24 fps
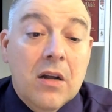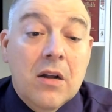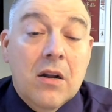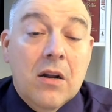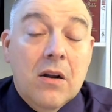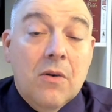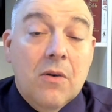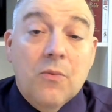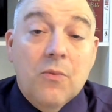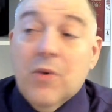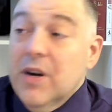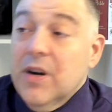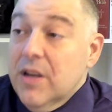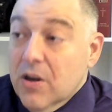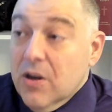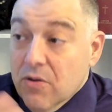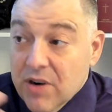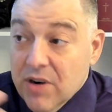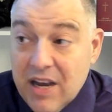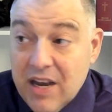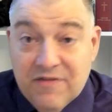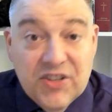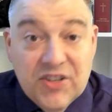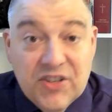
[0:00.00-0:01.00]
when he could
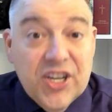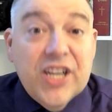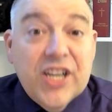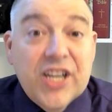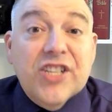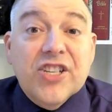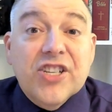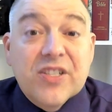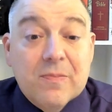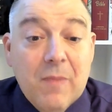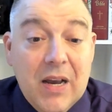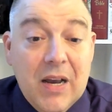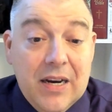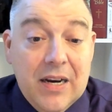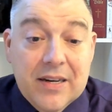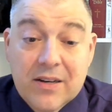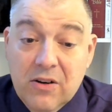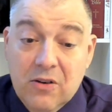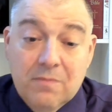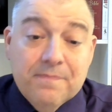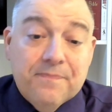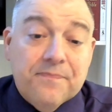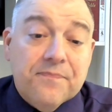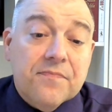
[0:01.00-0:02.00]
have changed his mind,
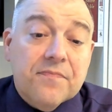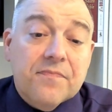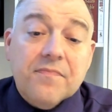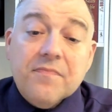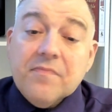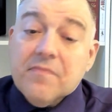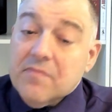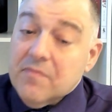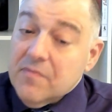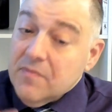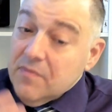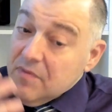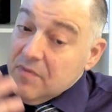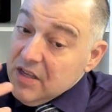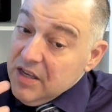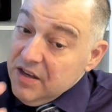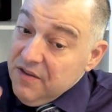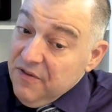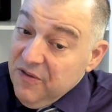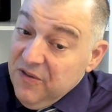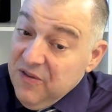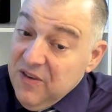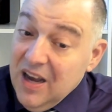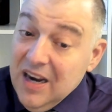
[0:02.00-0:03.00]
nope,
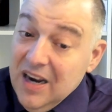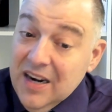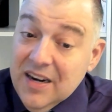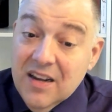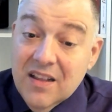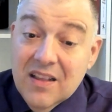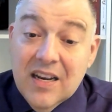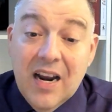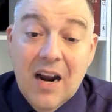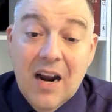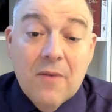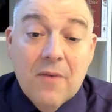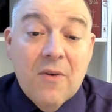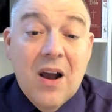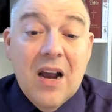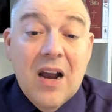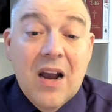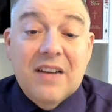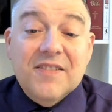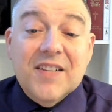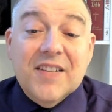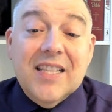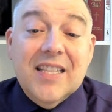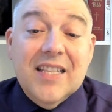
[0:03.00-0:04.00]
he finally
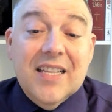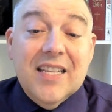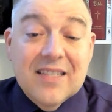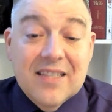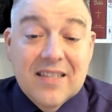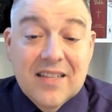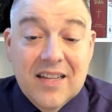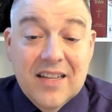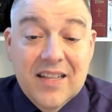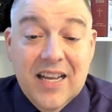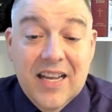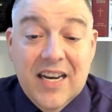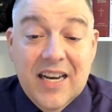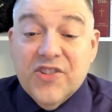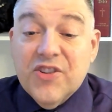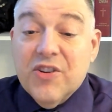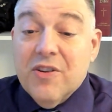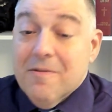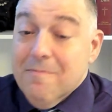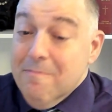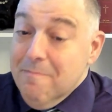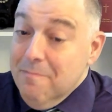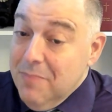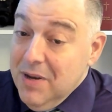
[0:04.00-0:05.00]
arrives at
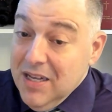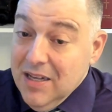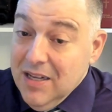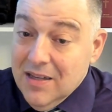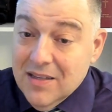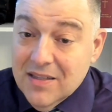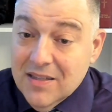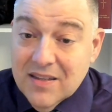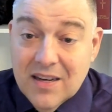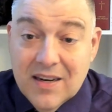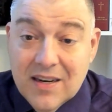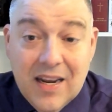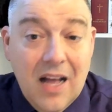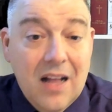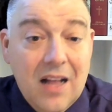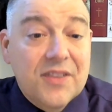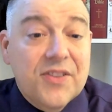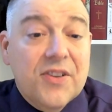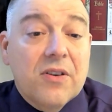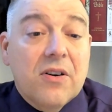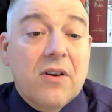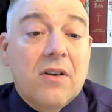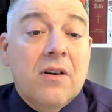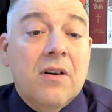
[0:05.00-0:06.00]
destination, builds an
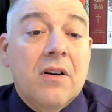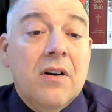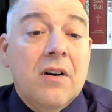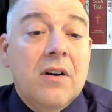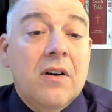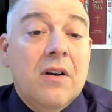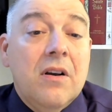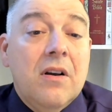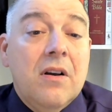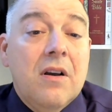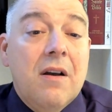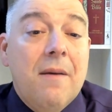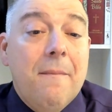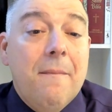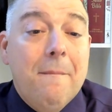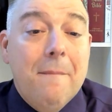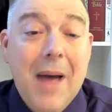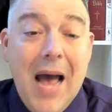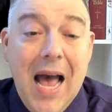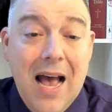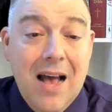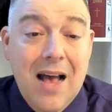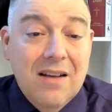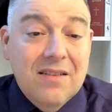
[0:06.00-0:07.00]
altar,
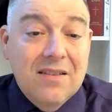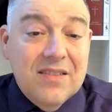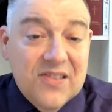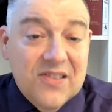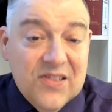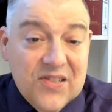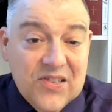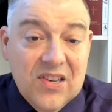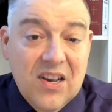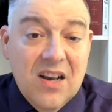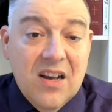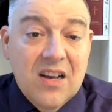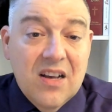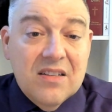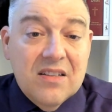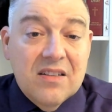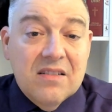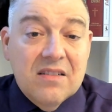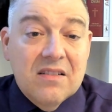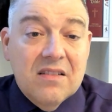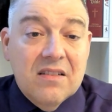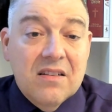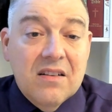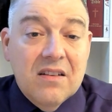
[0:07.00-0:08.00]
bound his
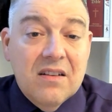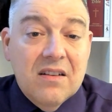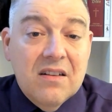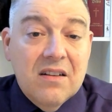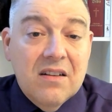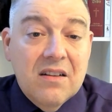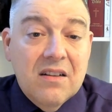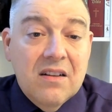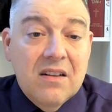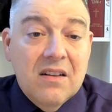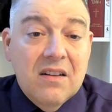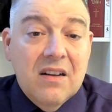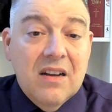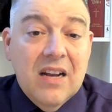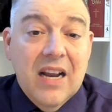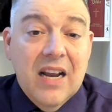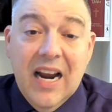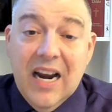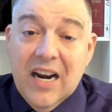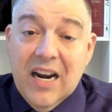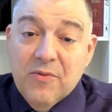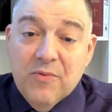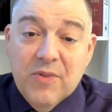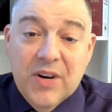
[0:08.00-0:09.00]
son,
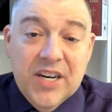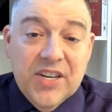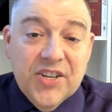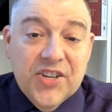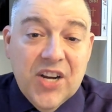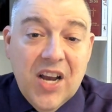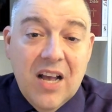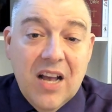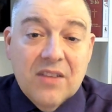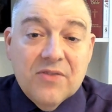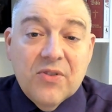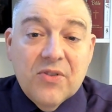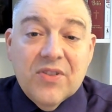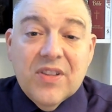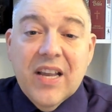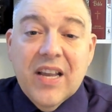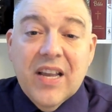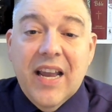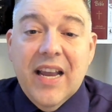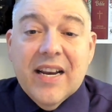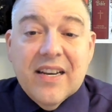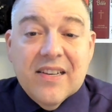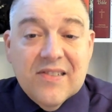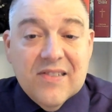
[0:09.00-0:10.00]
and reach out to
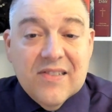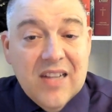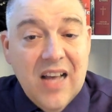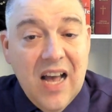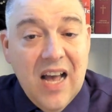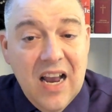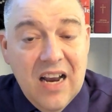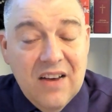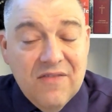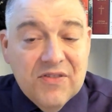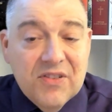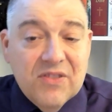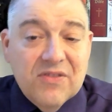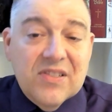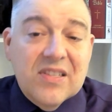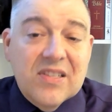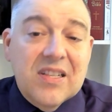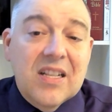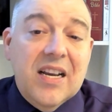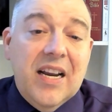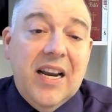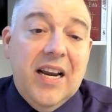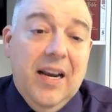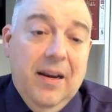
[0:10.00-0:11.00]
take his knife to
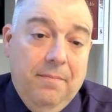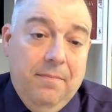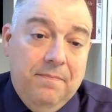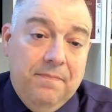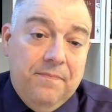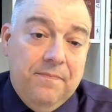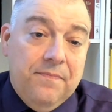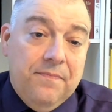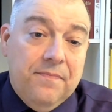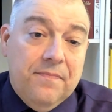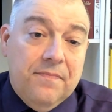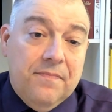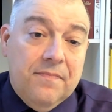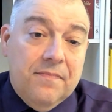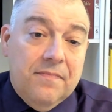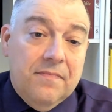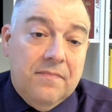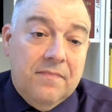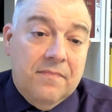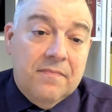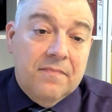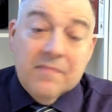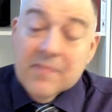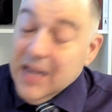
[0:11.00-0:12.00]
slay him.
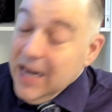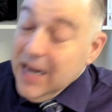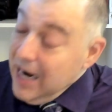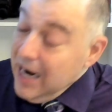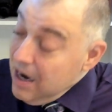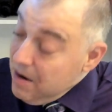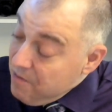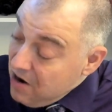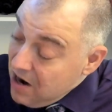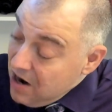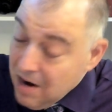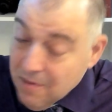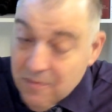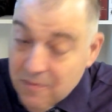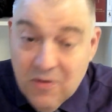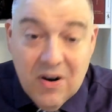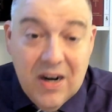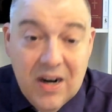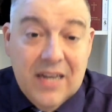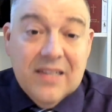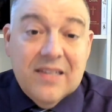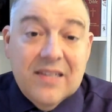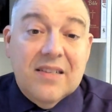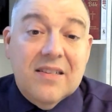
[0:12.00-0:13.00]
Abraham
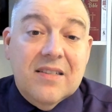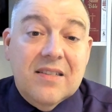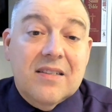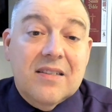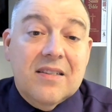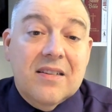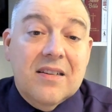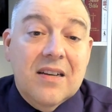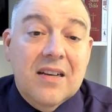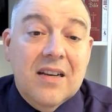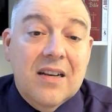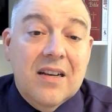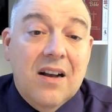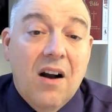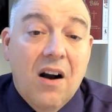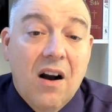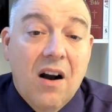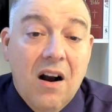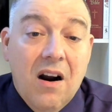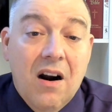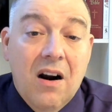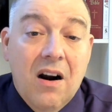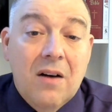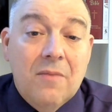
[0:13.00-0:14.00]
raises
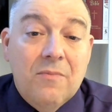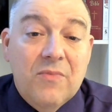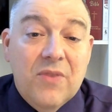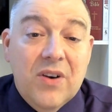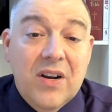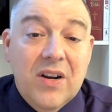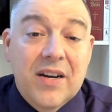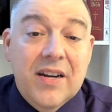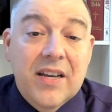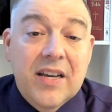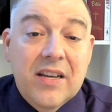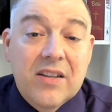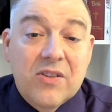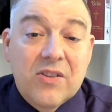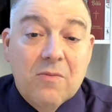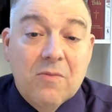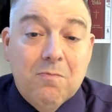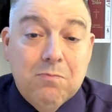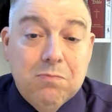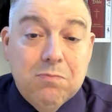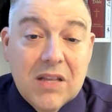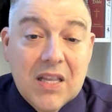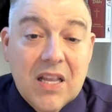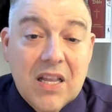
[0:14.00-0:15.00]
arm ready to
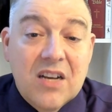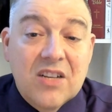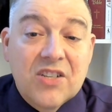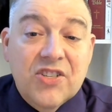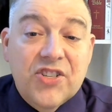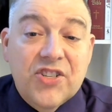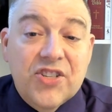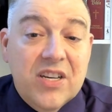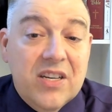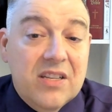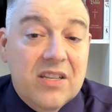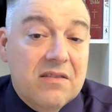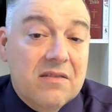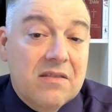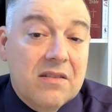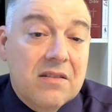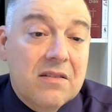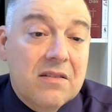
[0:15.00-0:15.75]
plunge it